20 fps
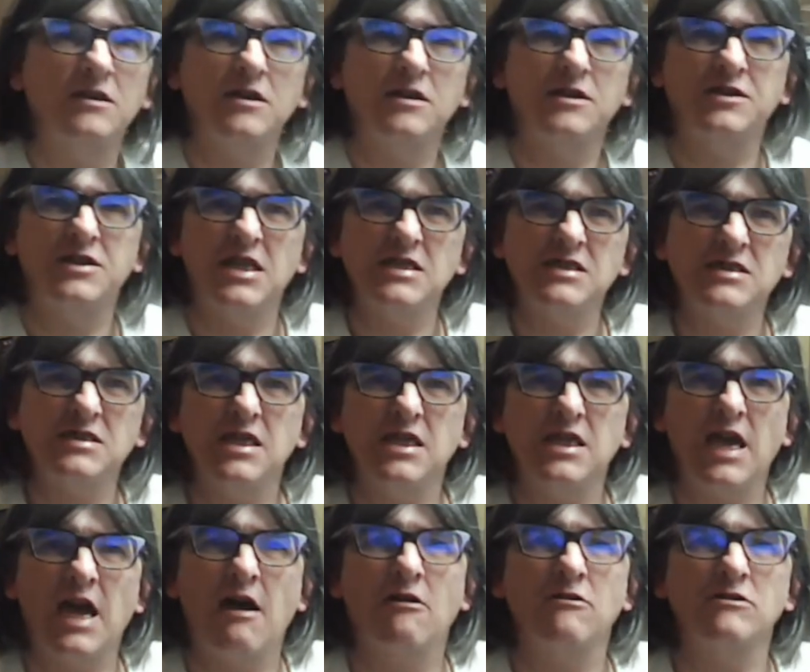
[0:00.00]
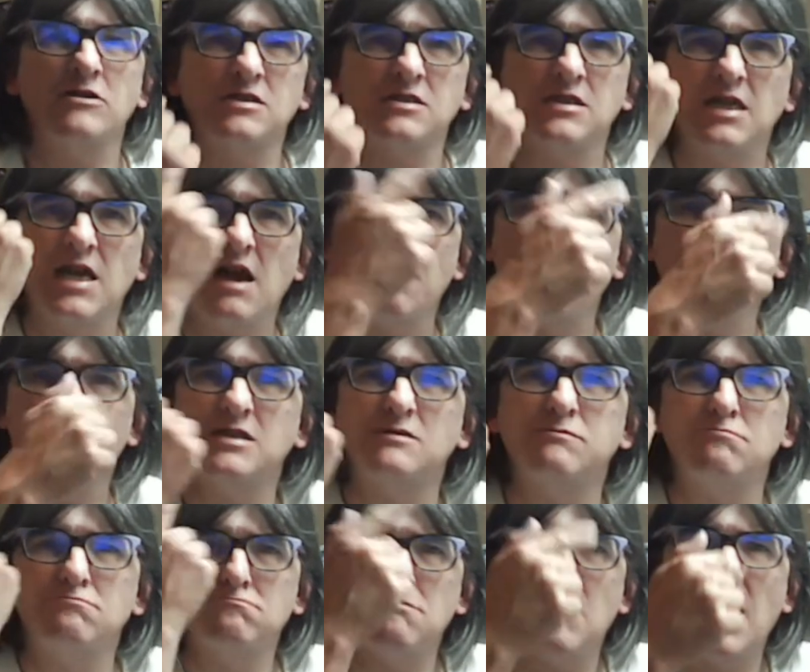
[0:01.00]
Disney characters, they have these
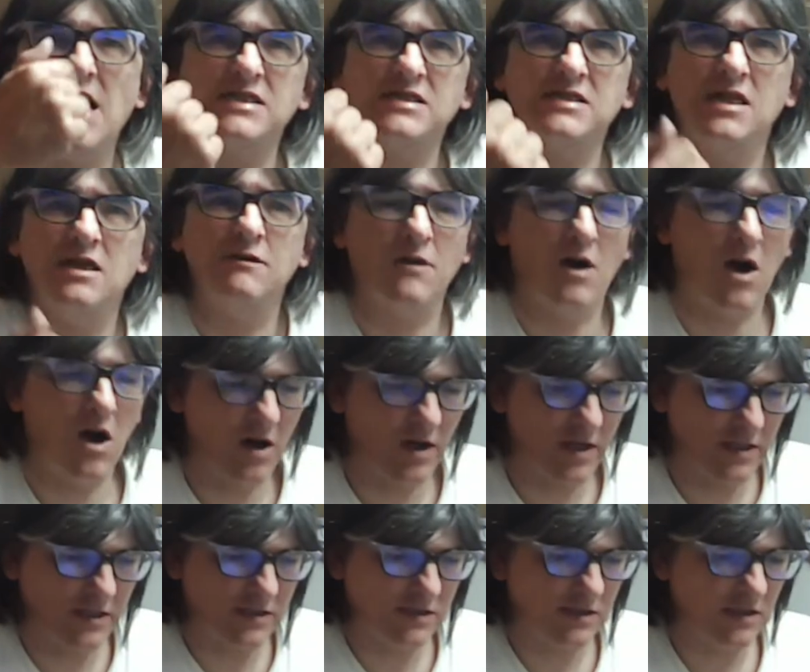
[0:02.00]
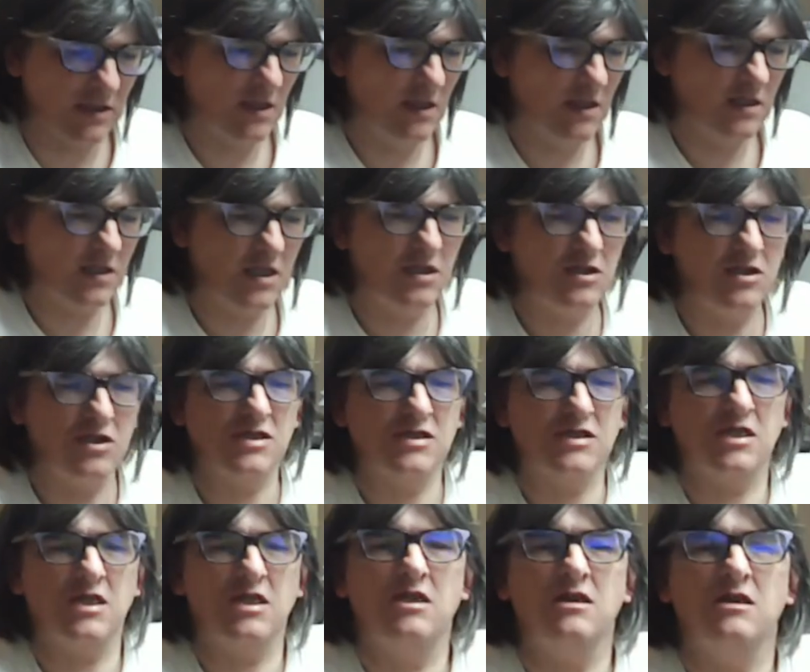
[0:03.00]
massive eyes. Can you
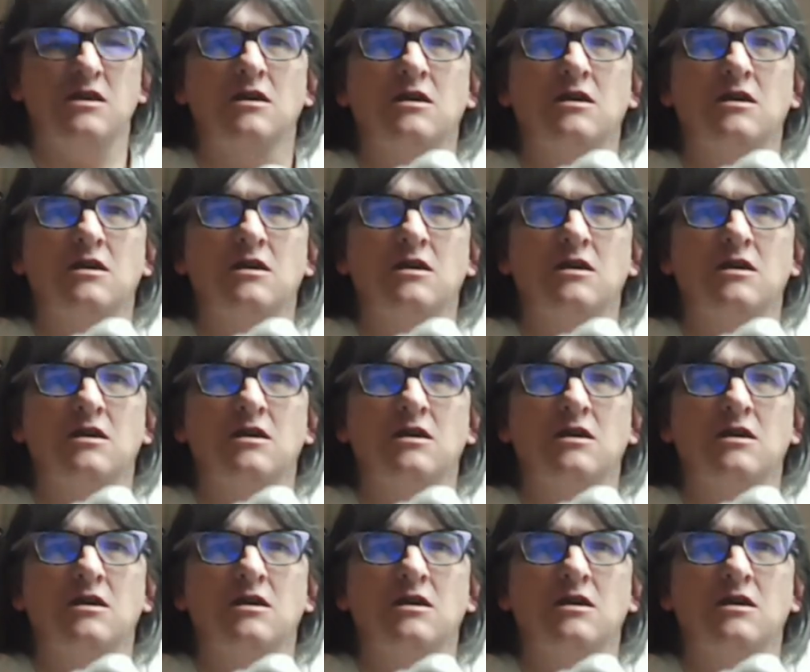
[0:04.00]
see